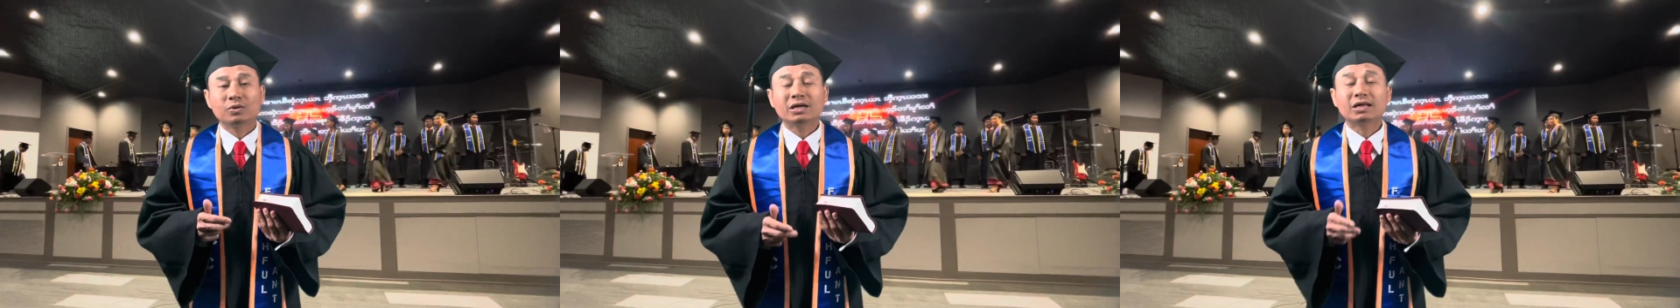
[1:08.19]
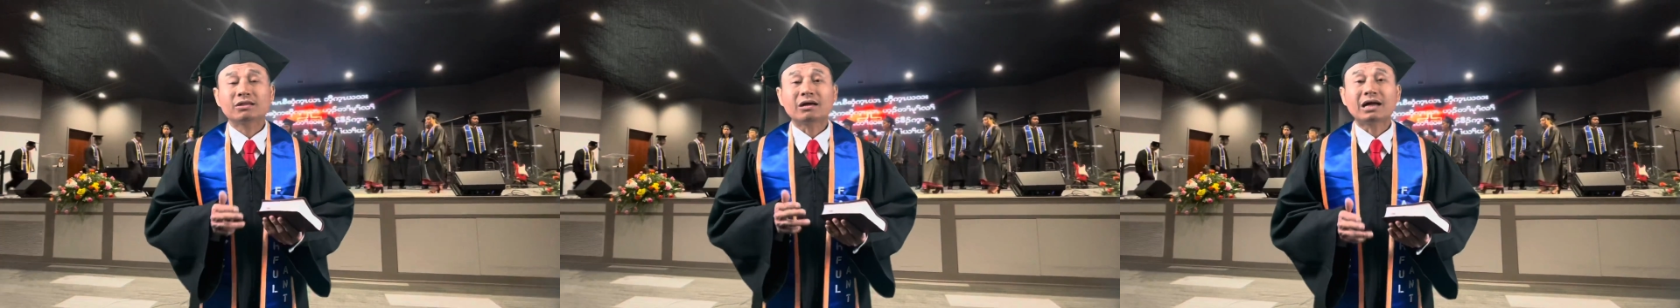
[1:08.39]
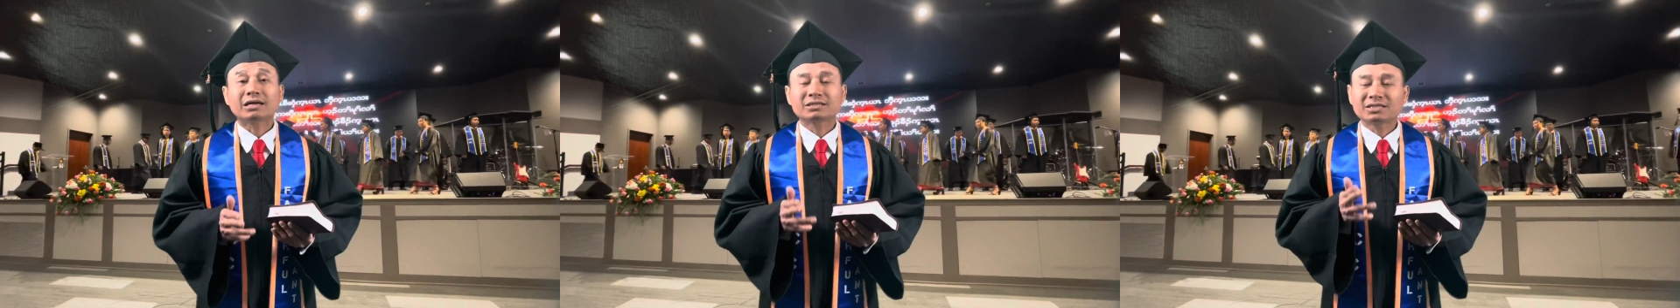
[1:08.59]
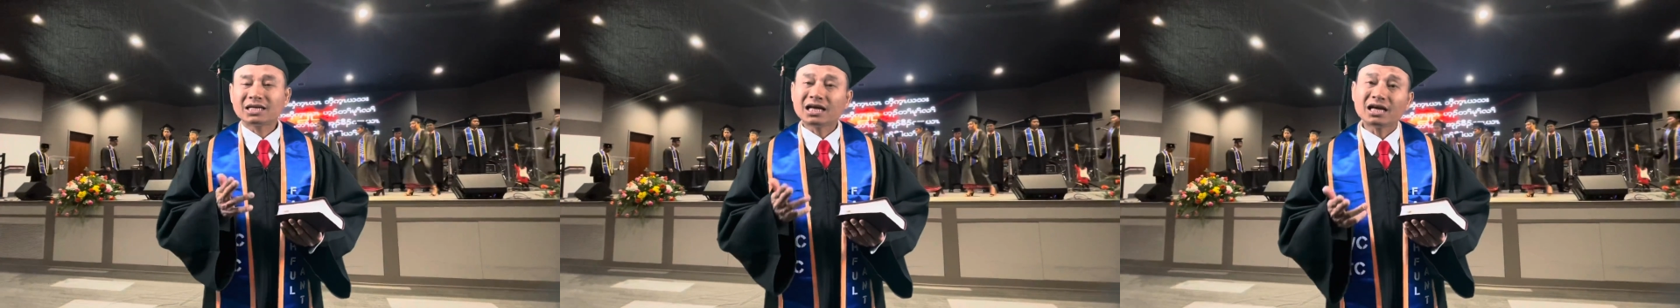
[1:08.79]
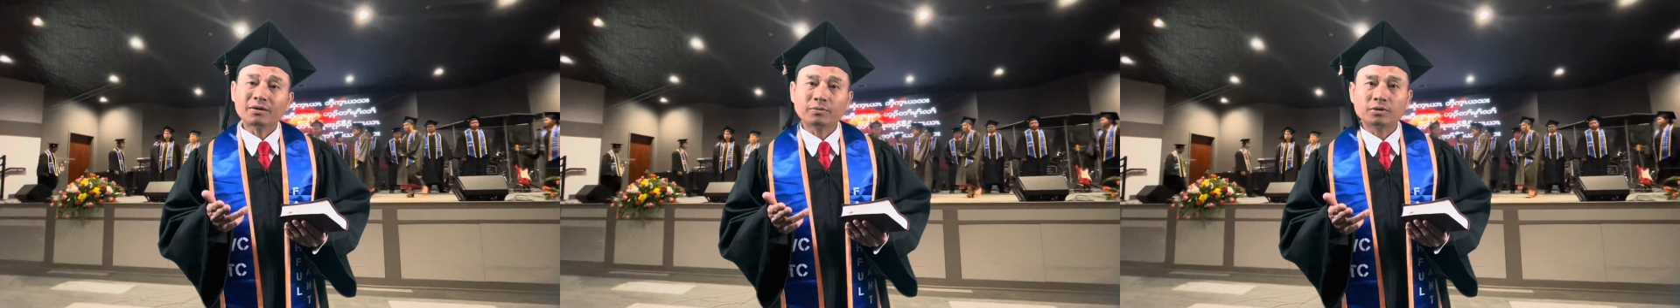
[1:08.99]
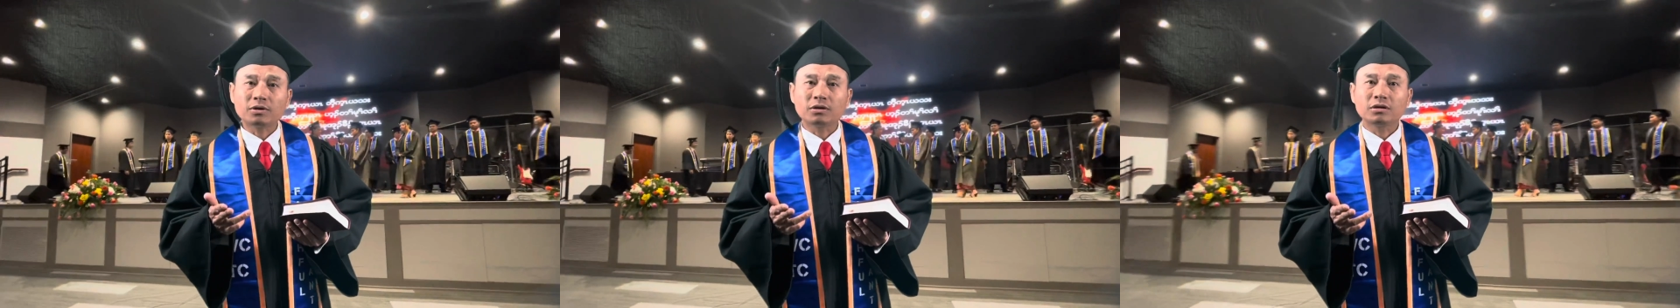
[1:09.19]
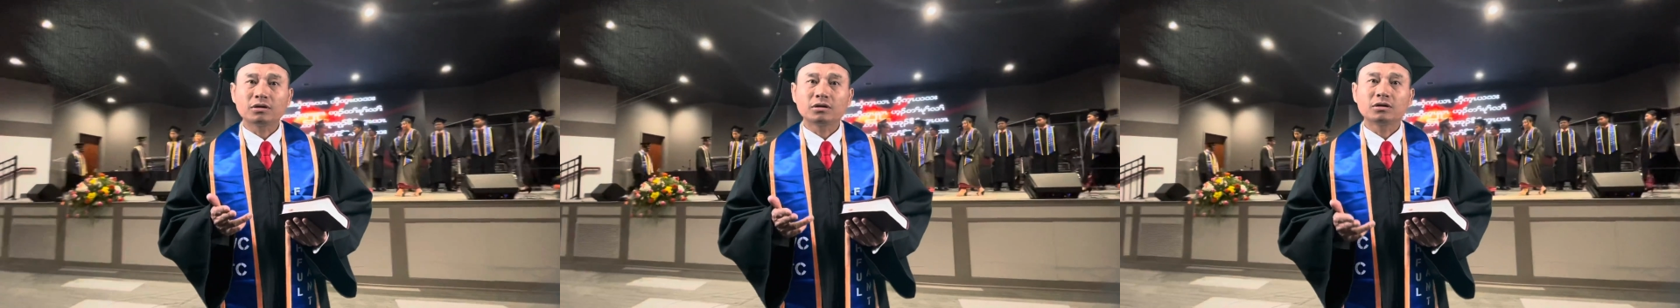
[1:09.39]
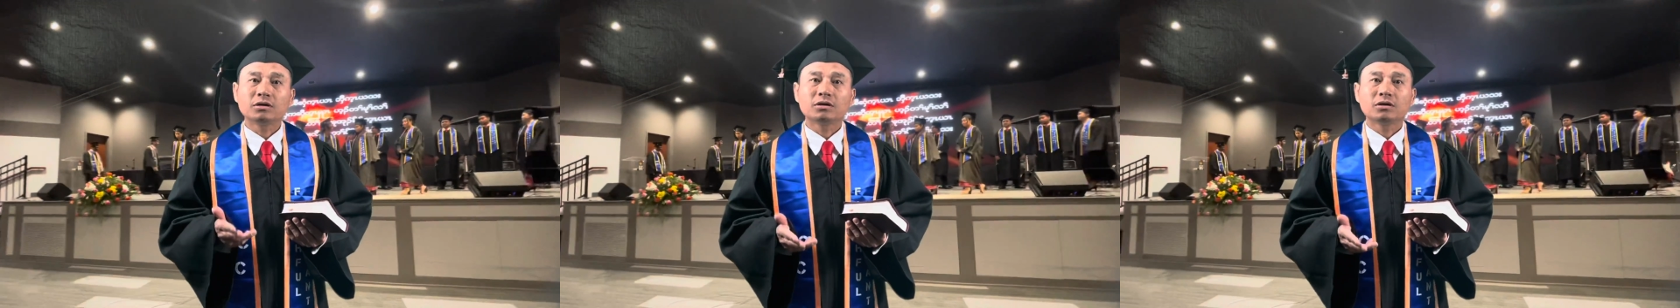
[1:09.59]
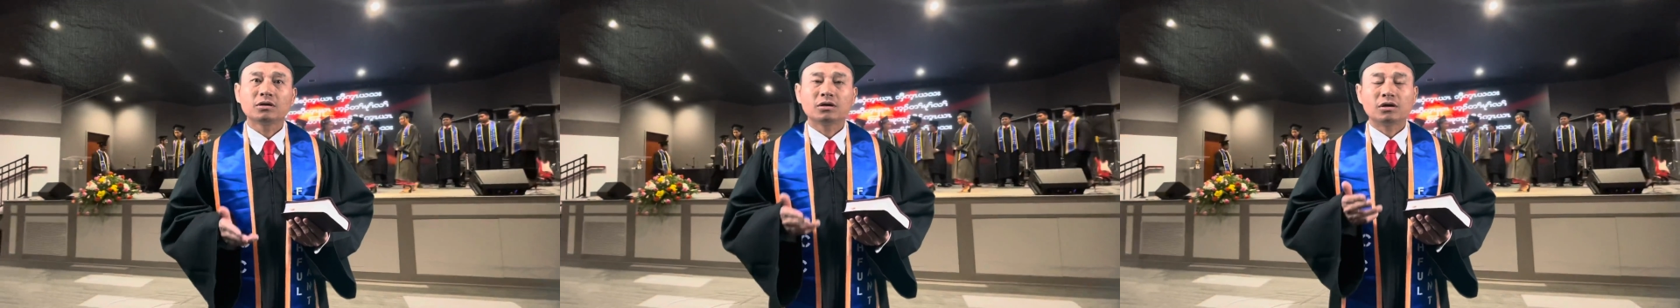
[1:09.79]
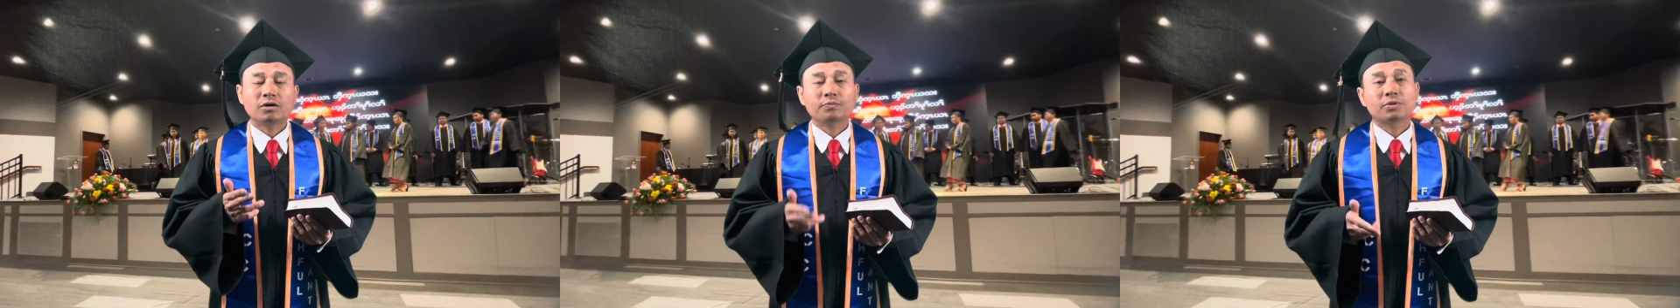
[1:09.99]
have the example
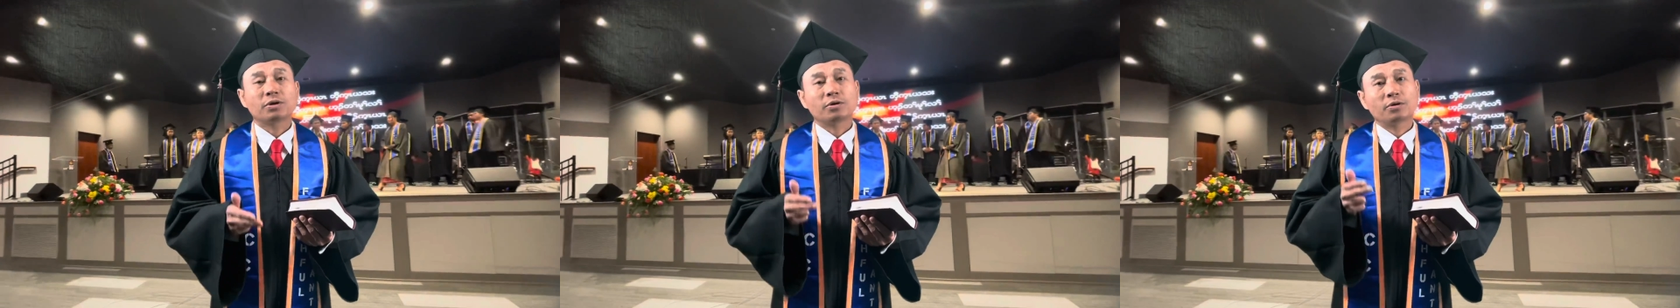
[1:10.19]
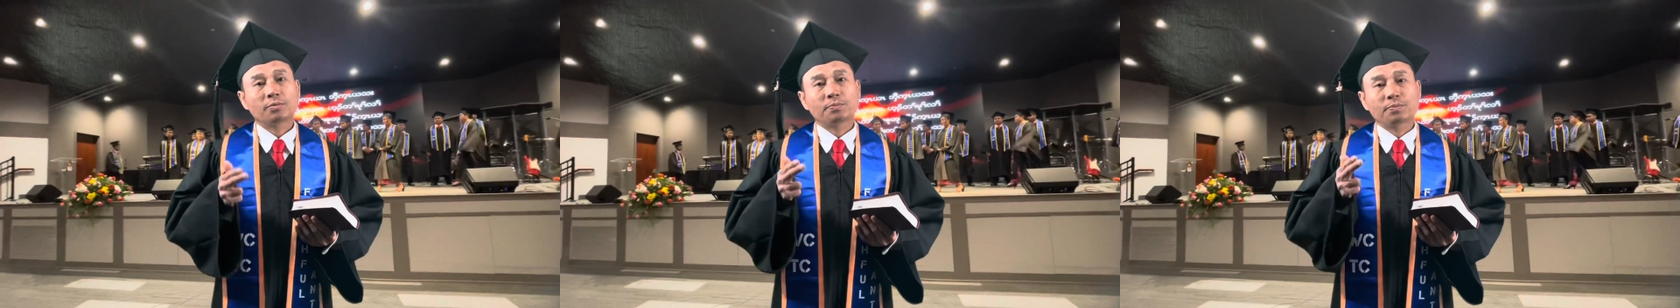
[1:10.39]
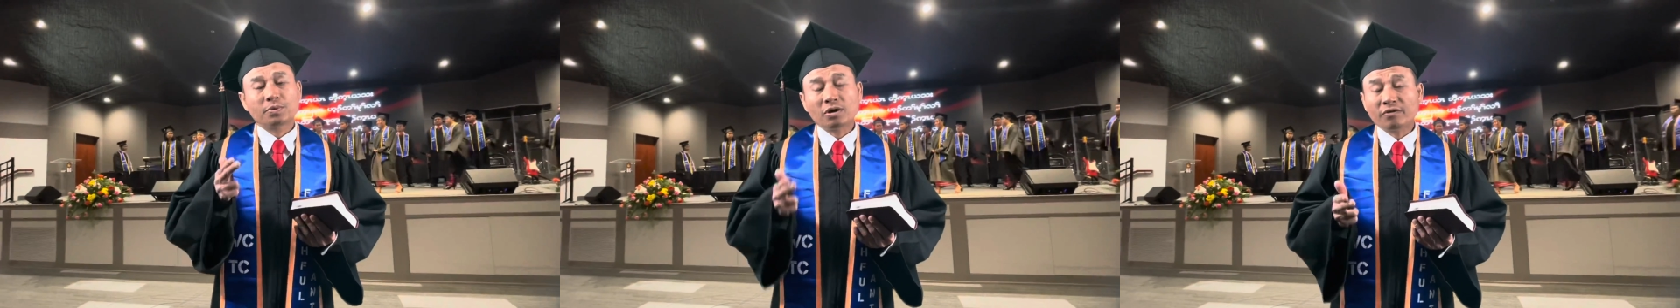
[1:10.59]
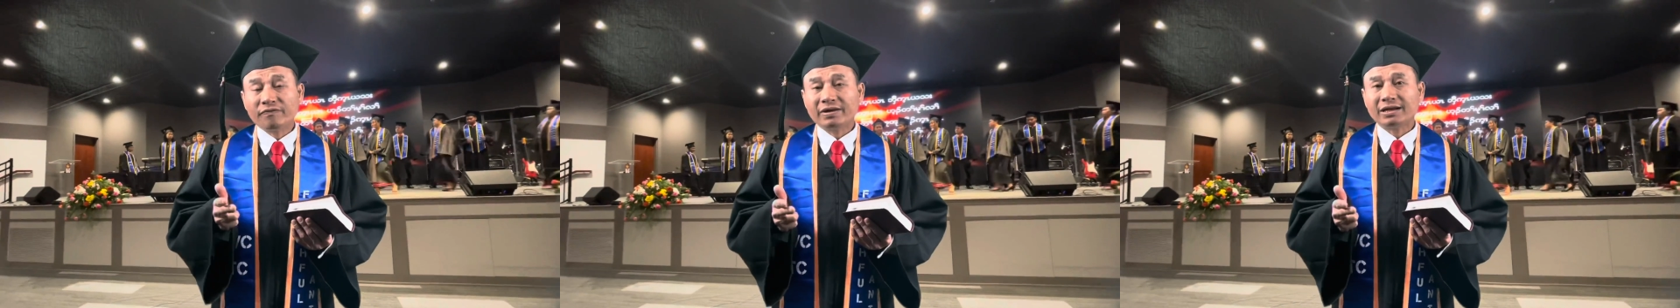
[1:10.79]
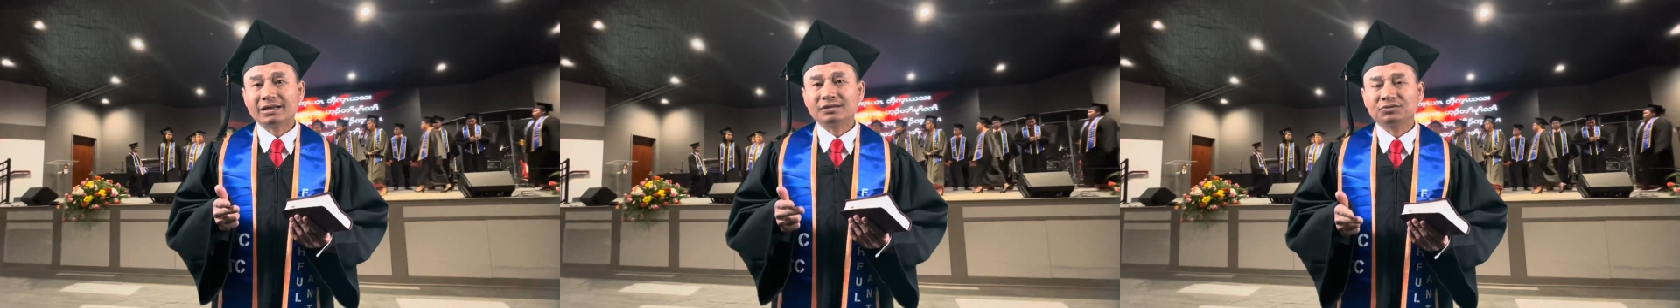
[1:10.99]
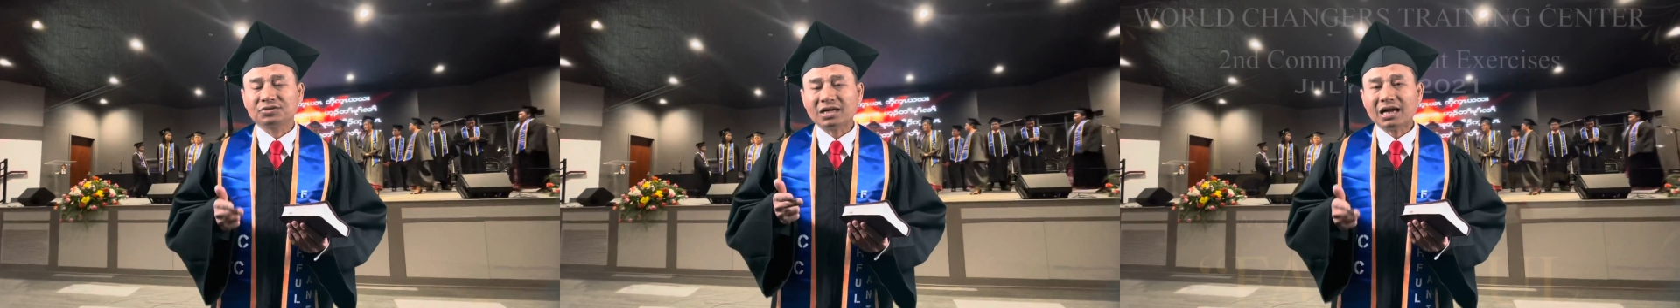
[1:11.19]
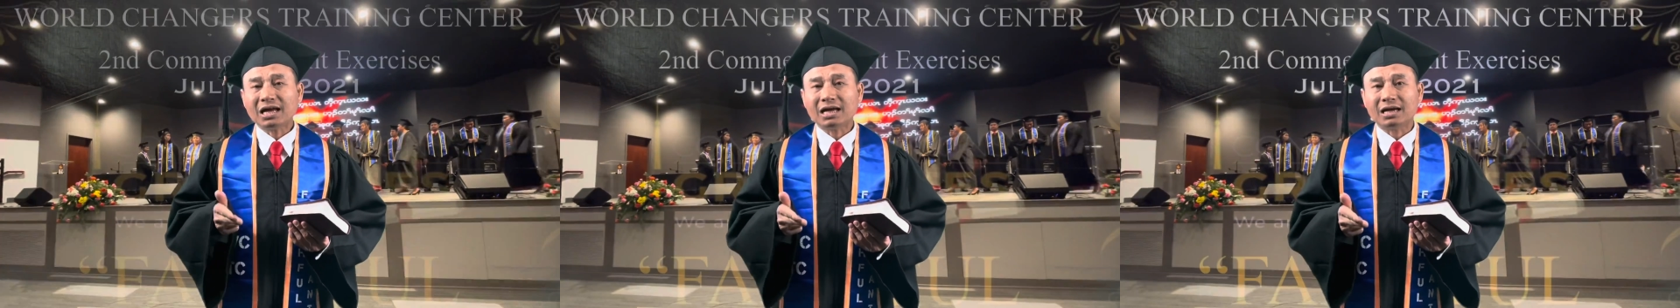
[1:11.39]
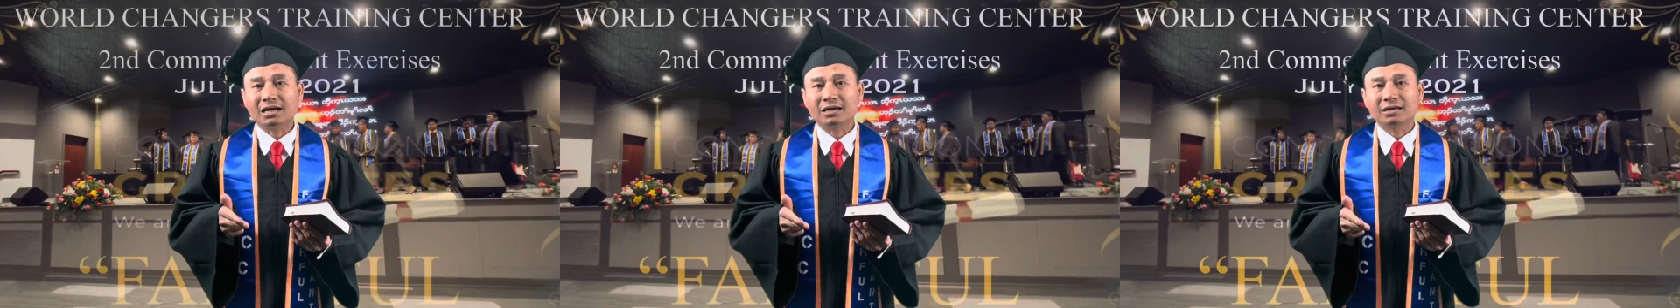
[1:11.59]
of the prophet Isaiah.